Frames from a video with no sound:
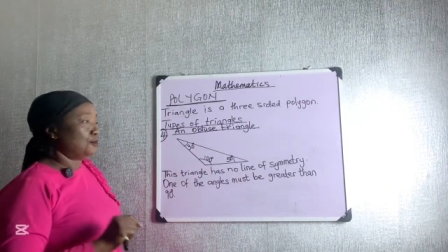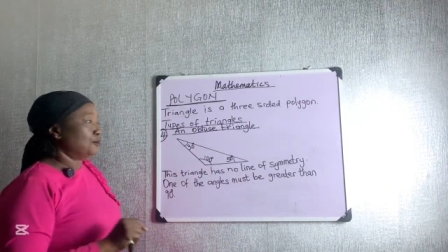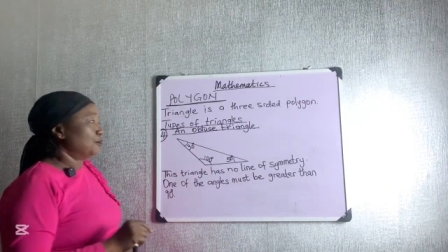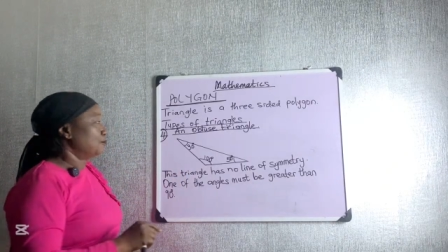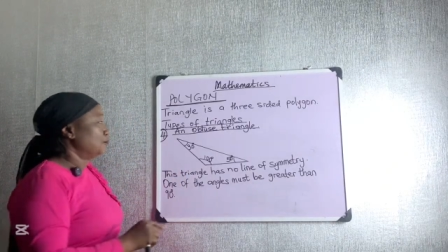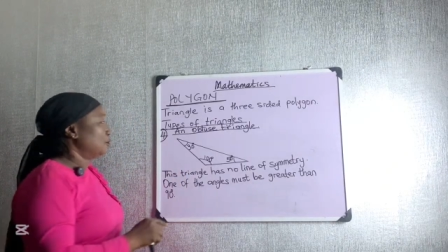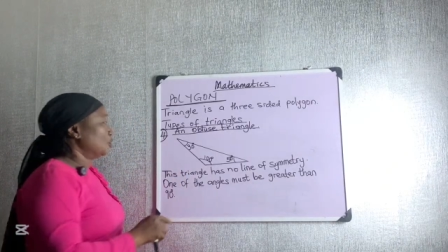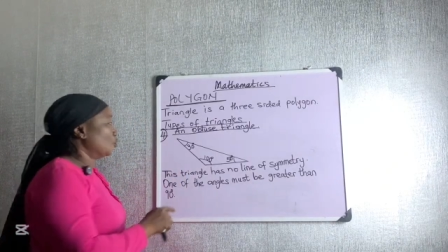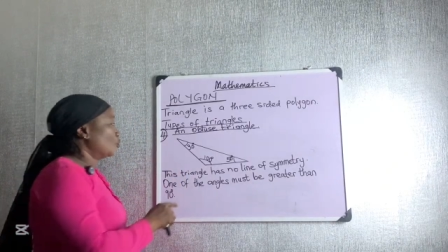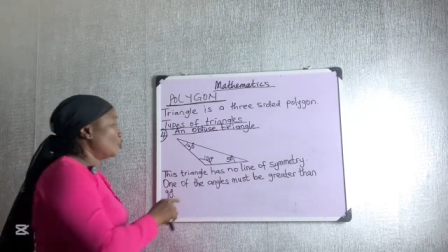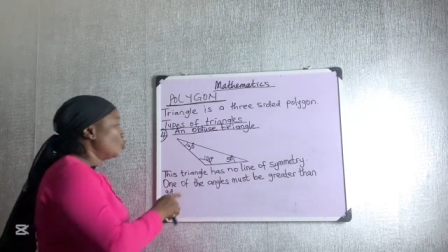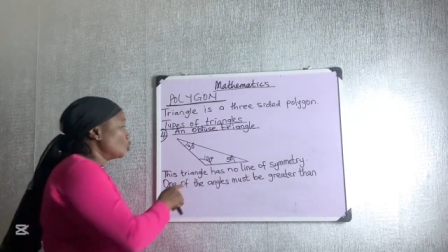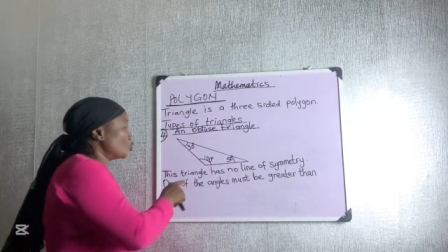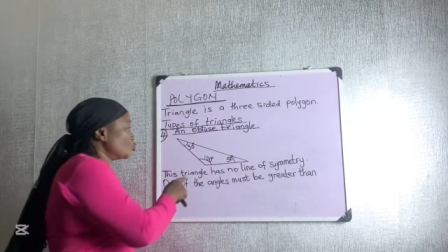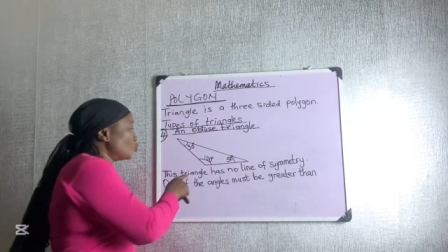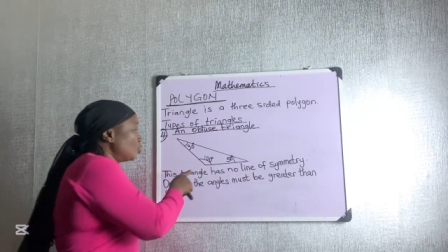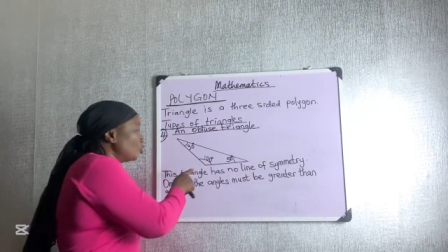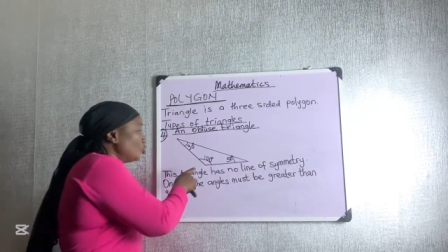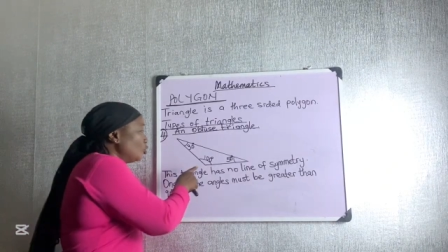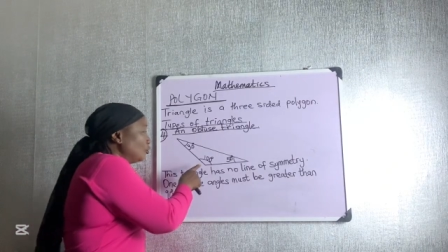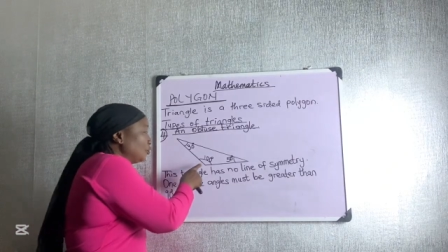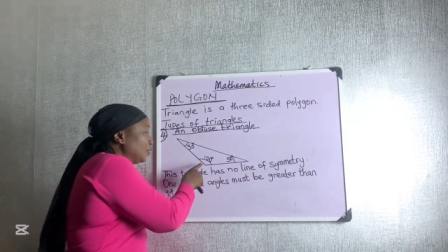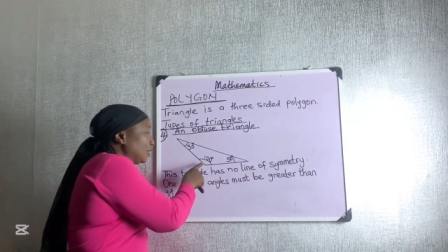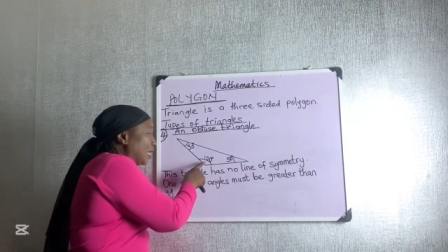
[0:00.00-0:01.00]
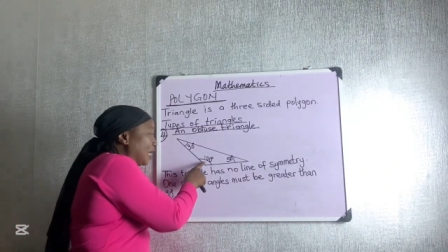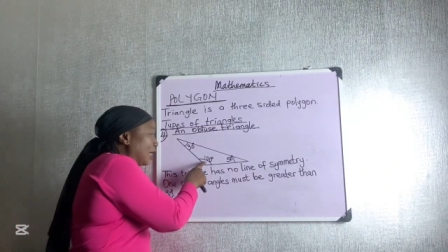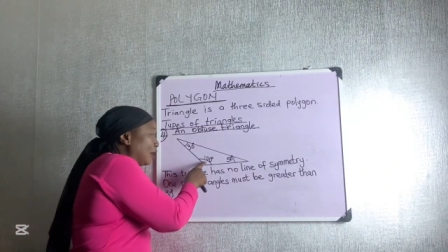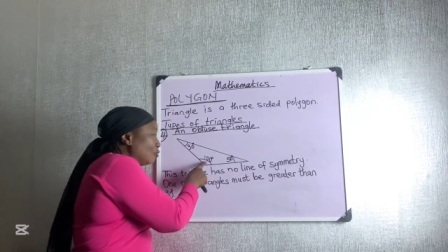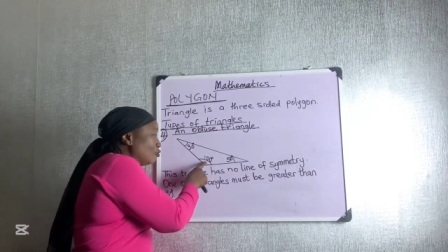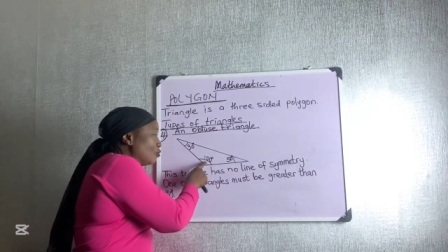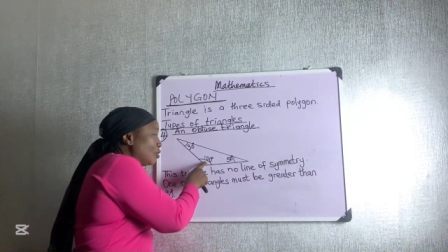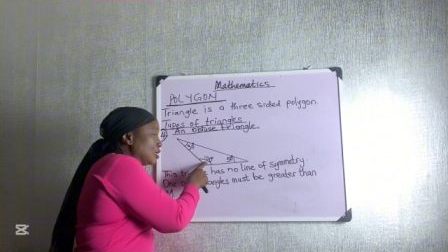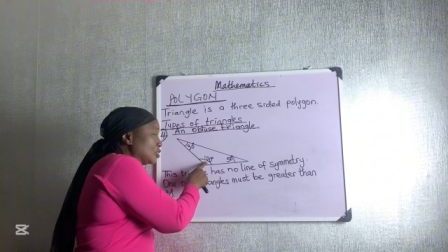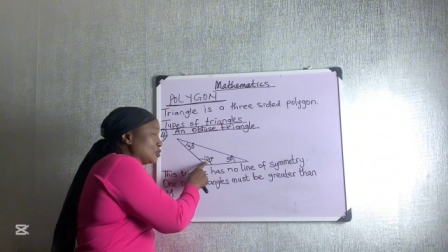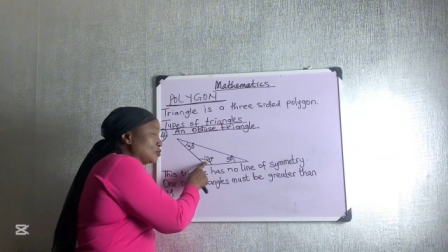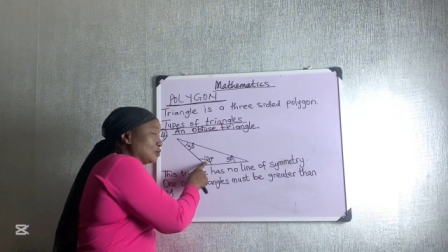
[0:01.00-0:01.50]
because one of the
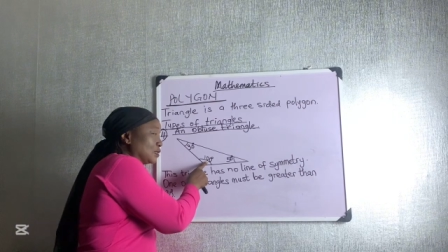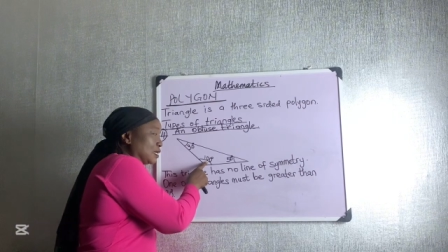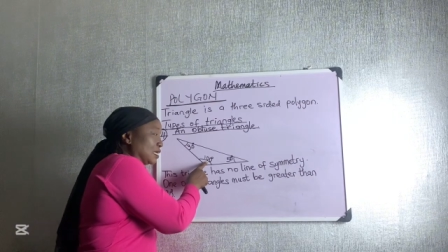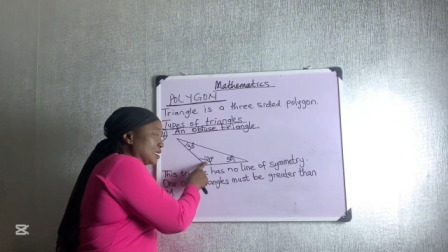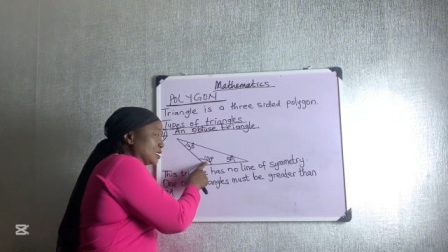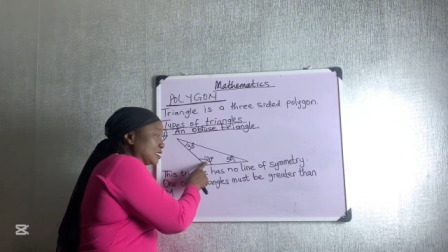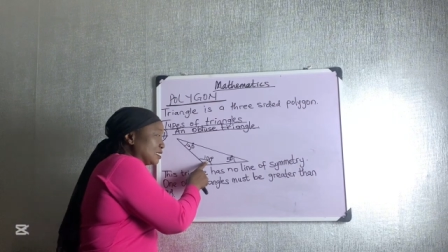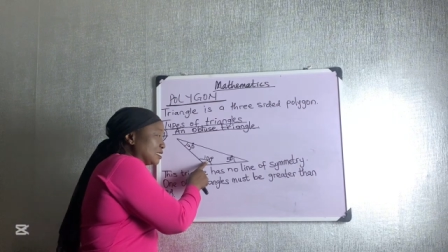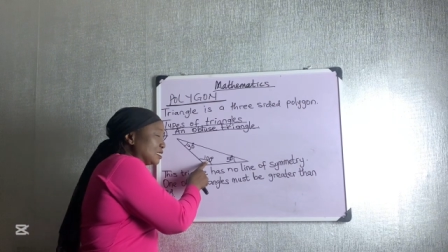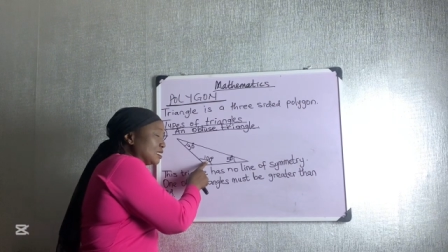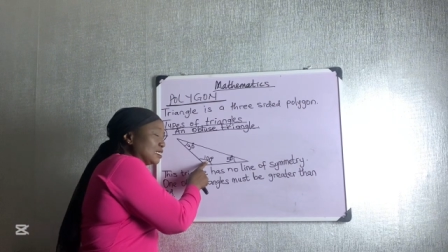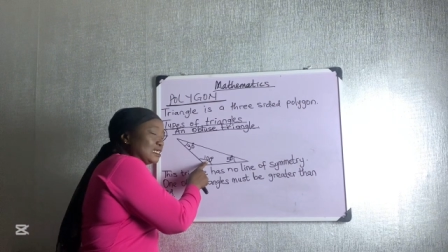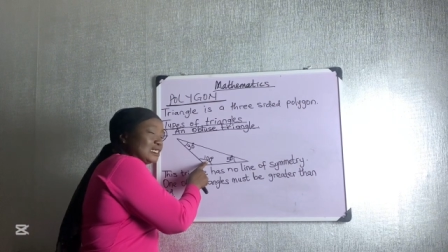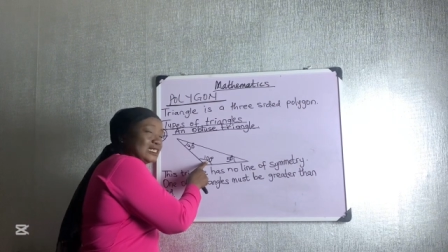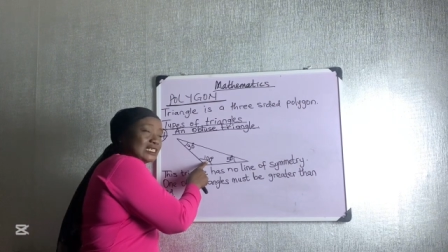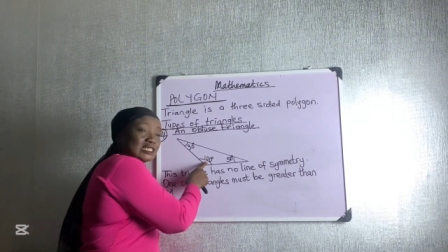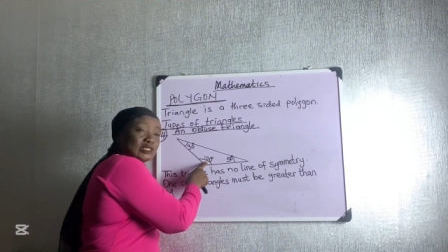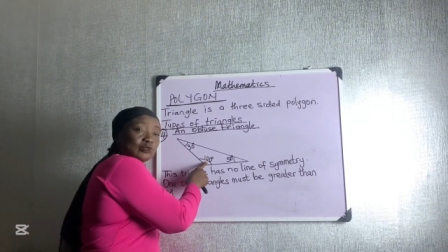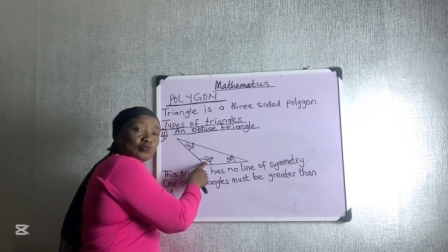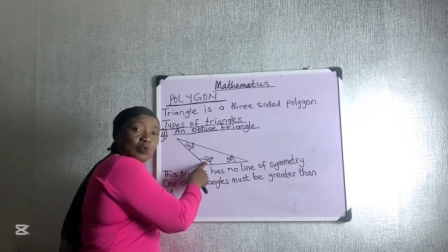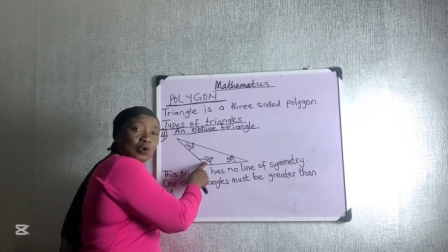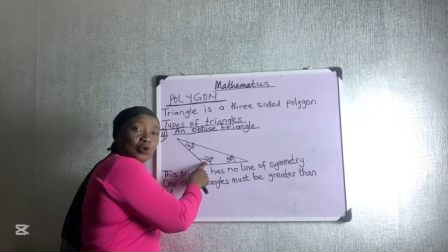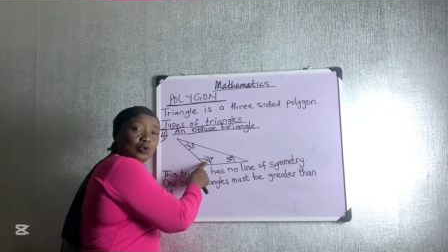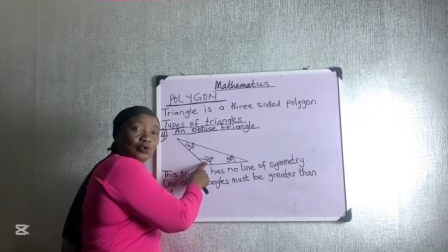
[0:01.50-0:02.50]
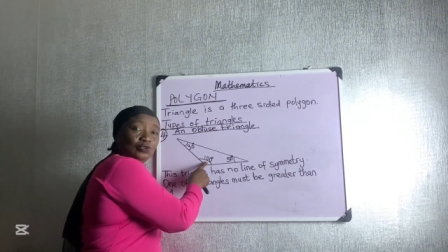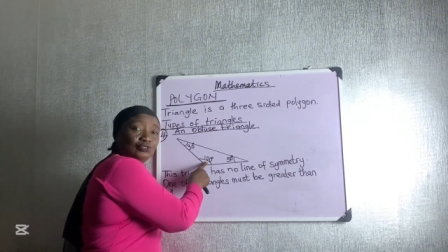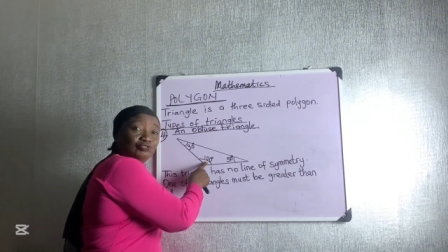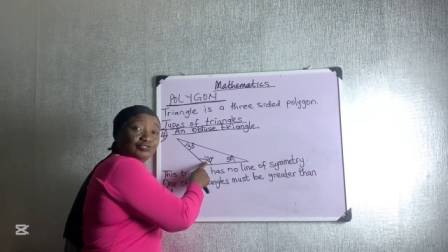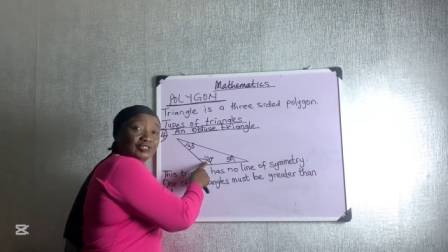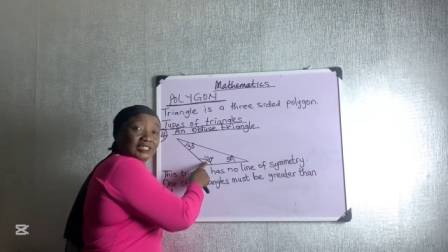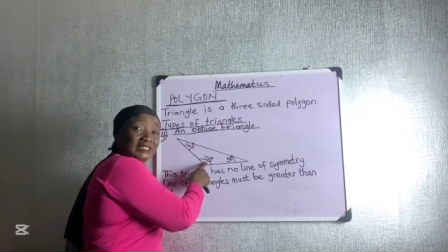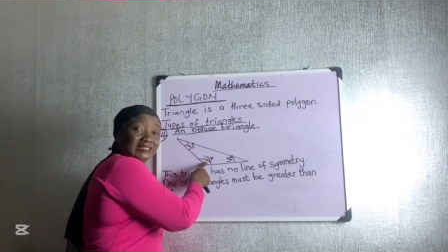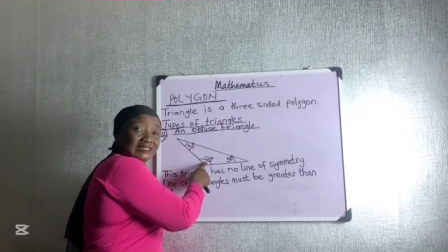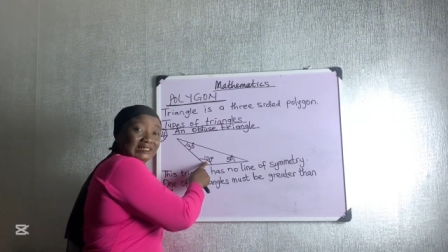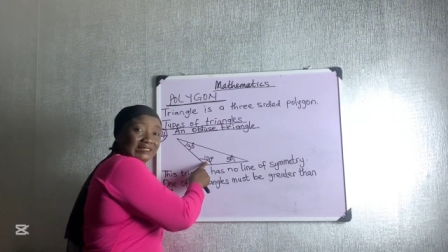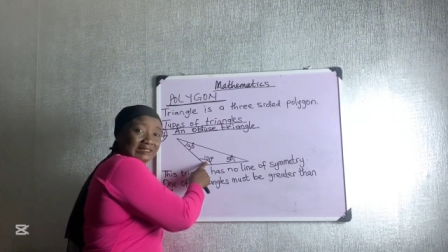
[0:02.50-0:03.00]
angles, as you can see, is
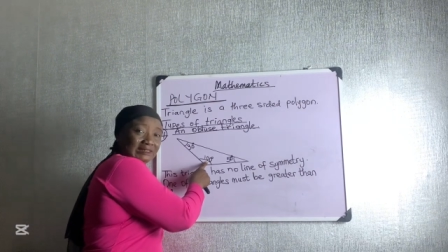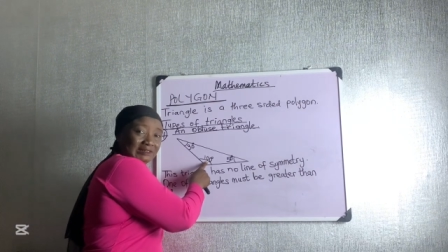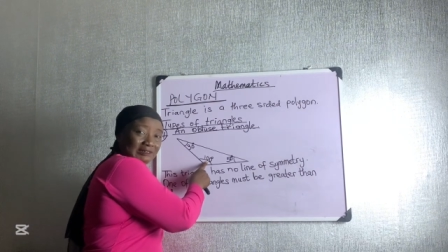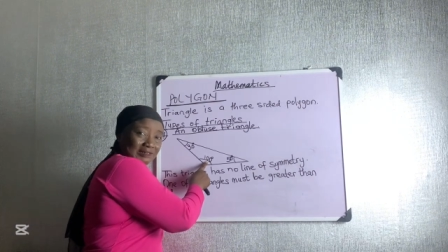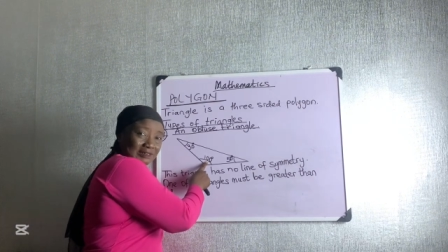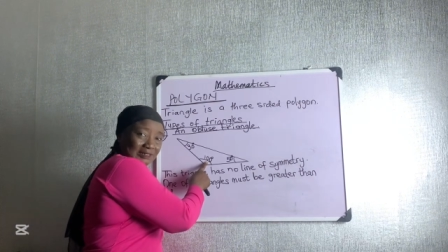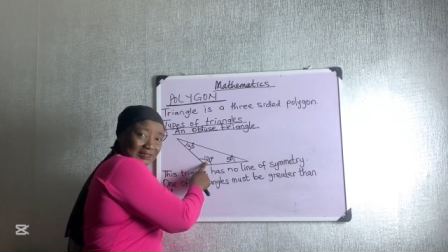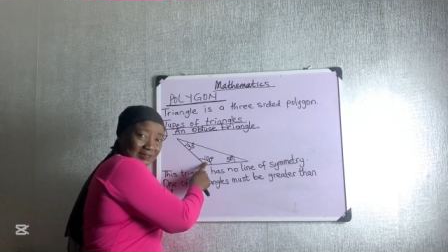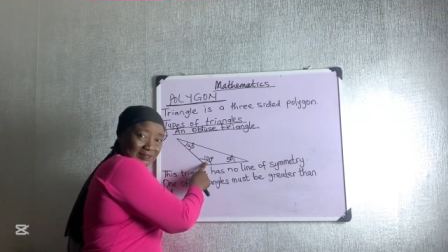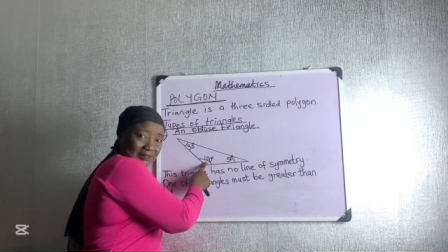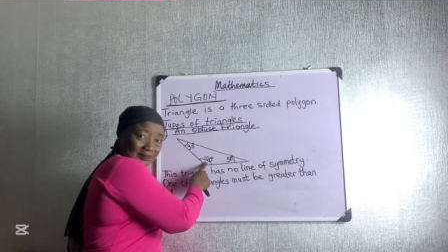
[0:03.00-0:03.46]
100 degrees.